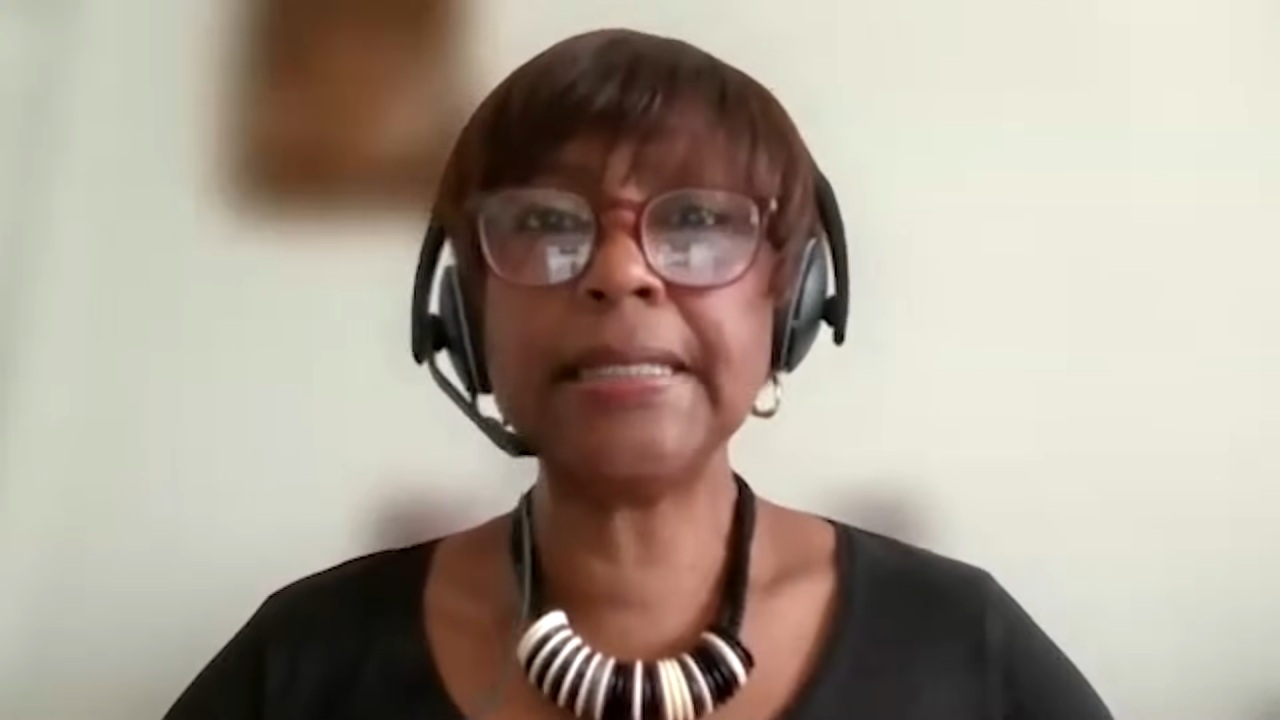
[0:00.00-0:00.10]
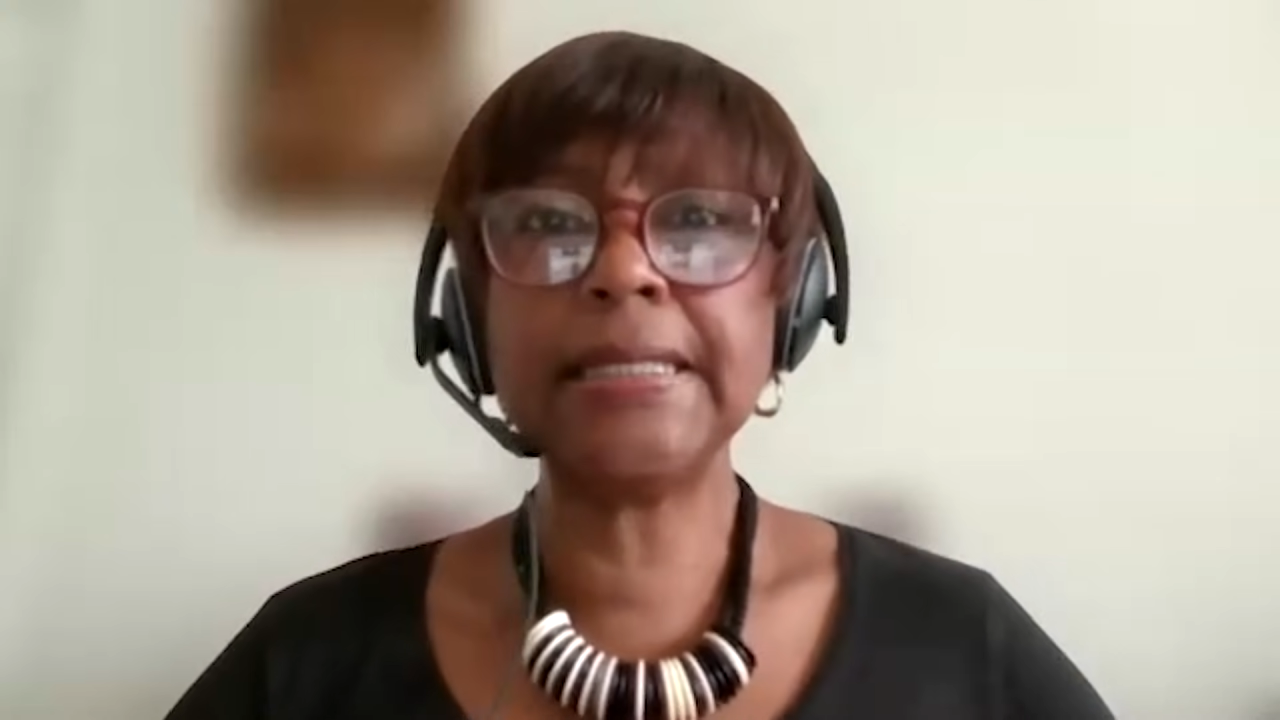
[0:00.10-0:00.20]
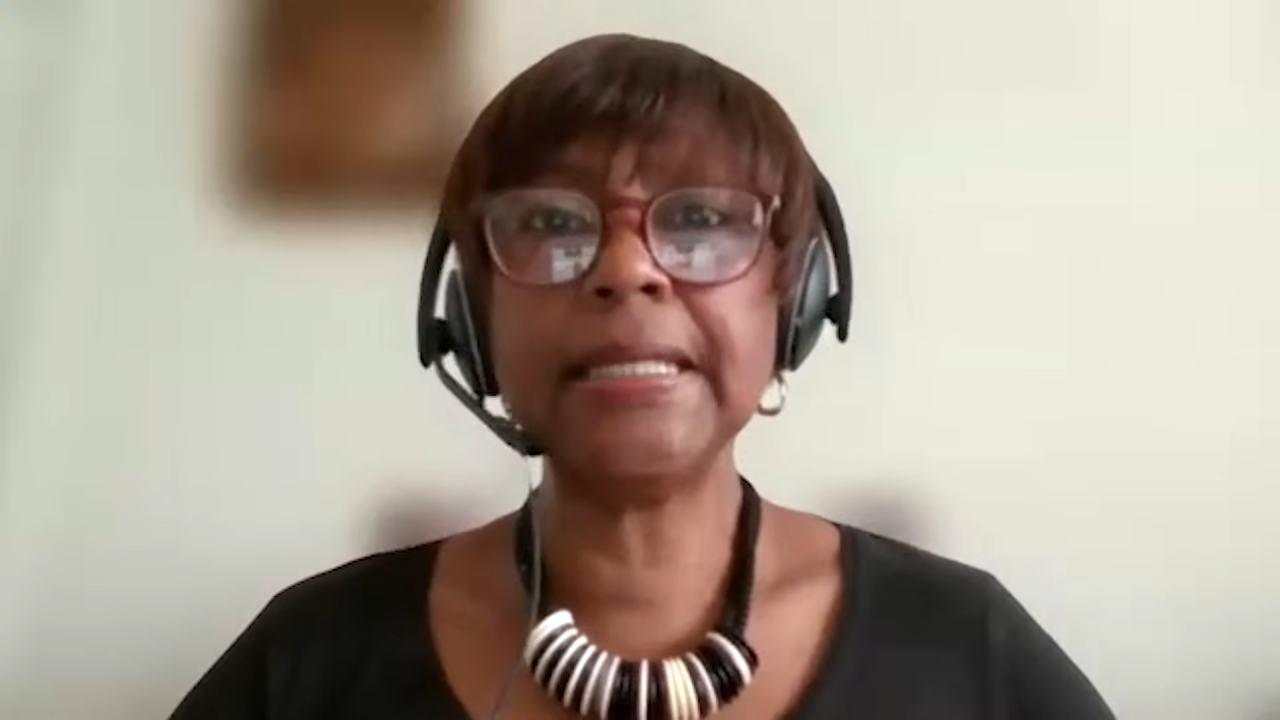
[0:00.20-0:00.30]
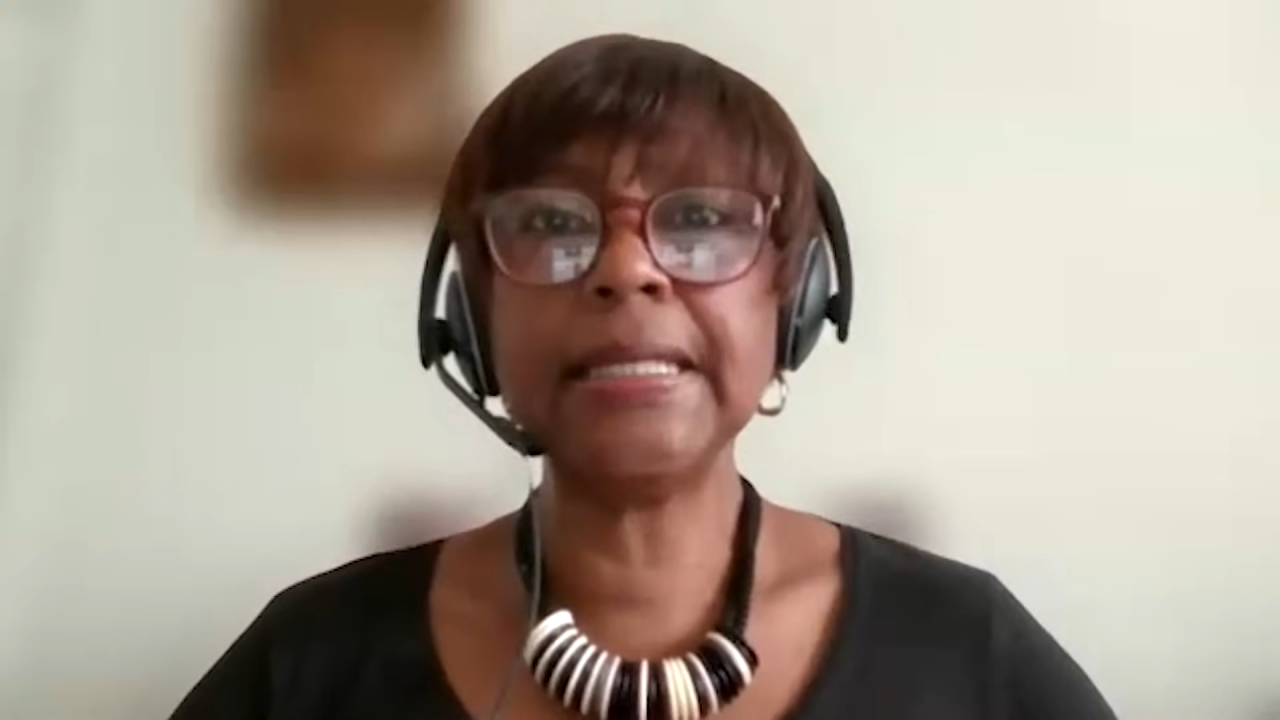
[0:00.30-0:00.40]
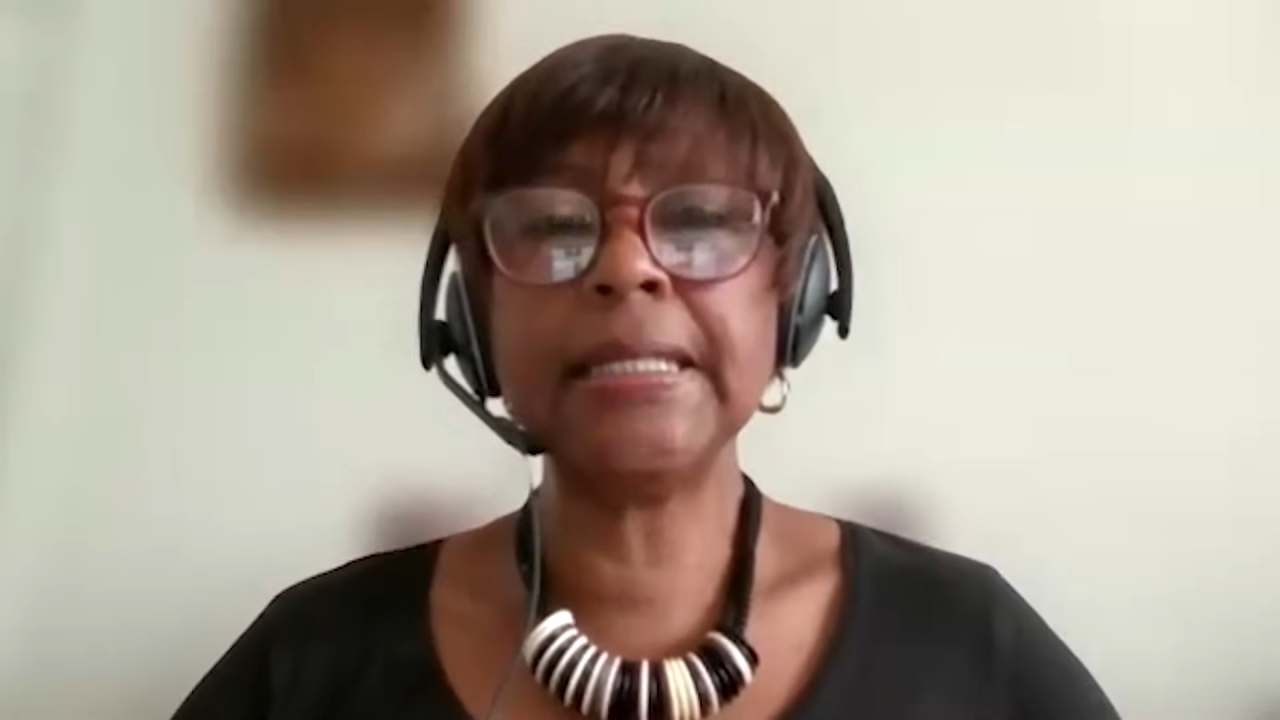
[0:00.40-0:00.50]

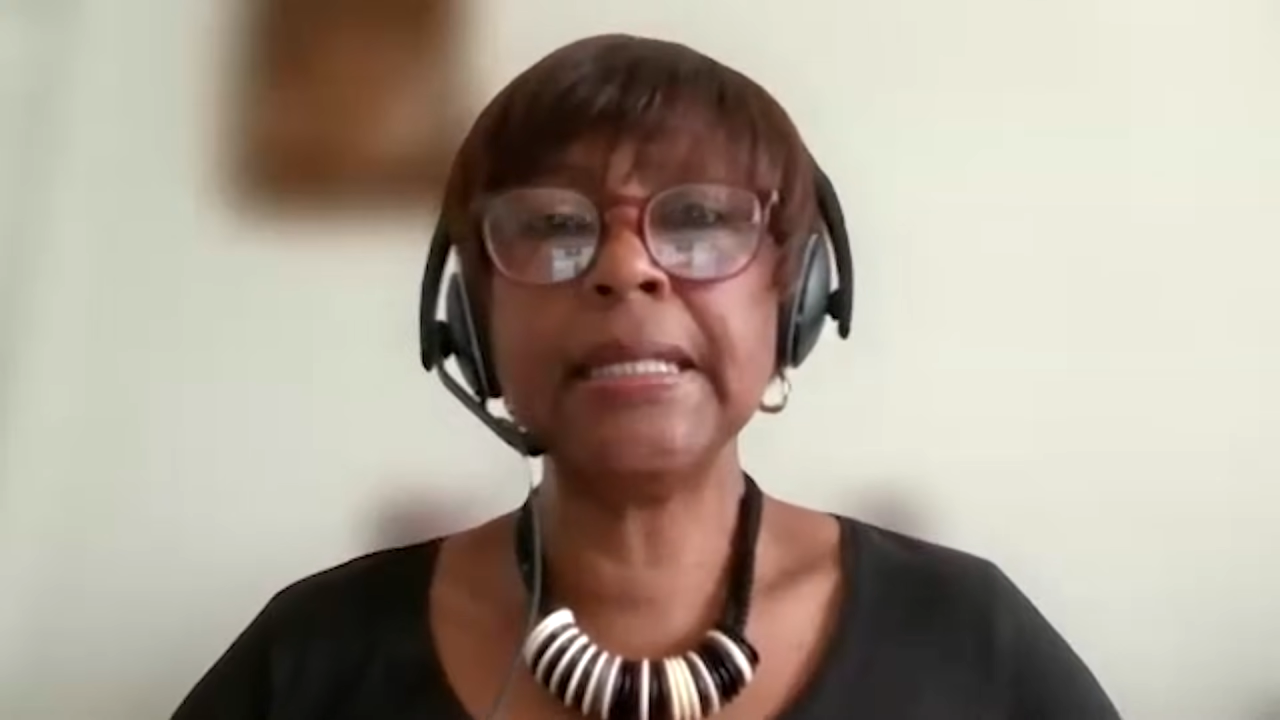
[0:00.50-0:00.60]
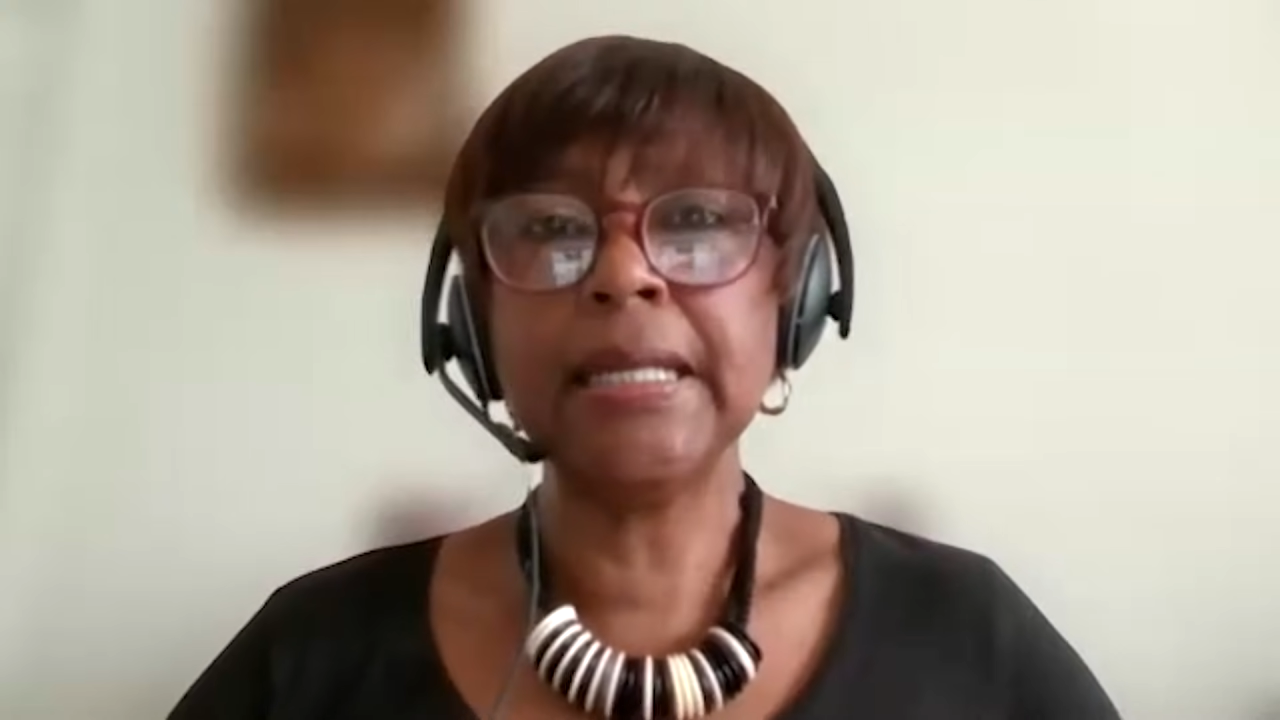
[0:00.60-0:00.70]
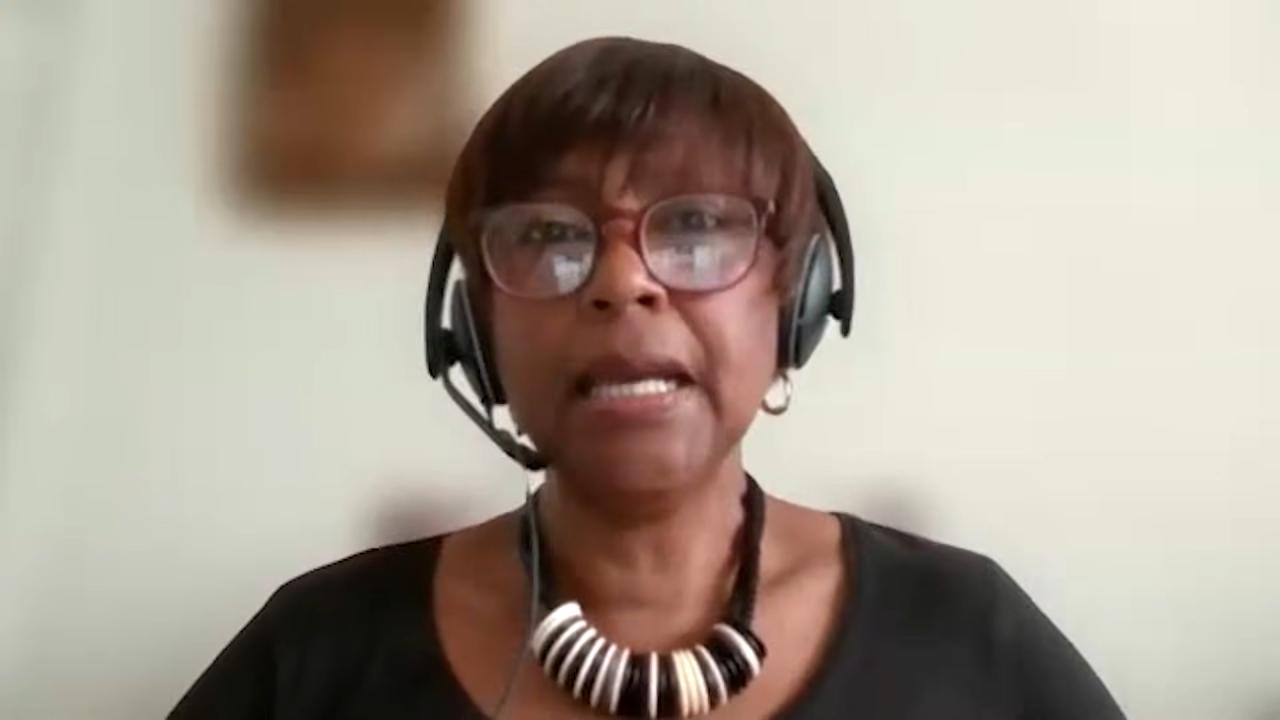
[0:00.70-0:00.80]
adding